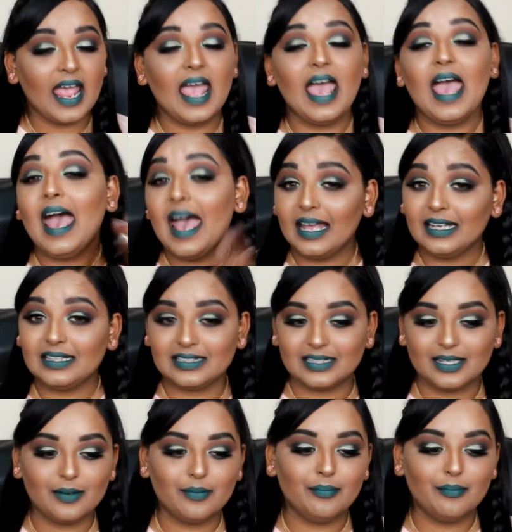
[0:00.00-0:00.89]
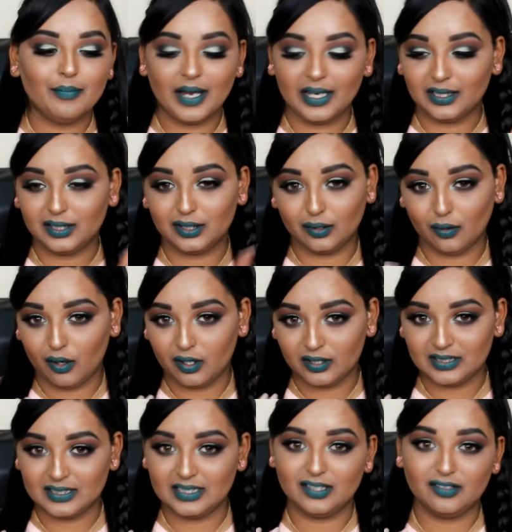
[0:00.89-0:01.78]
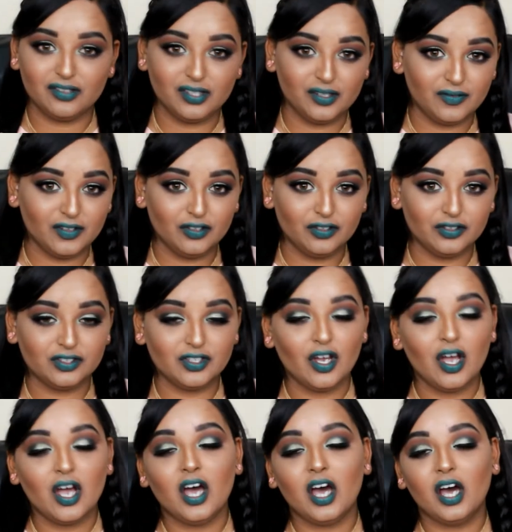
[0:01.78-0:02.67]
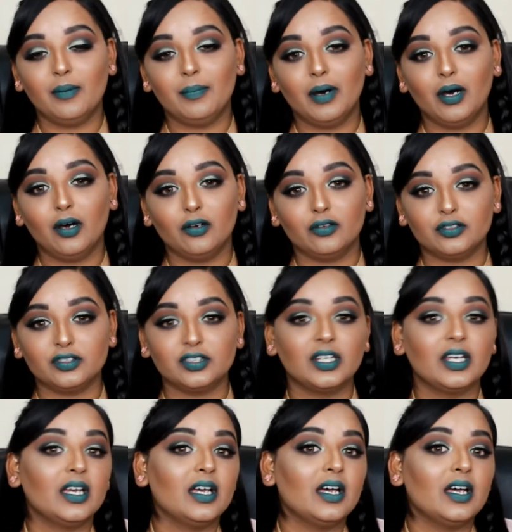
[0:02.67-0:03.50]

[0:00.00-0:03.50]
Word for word: and my thoughts and reviews about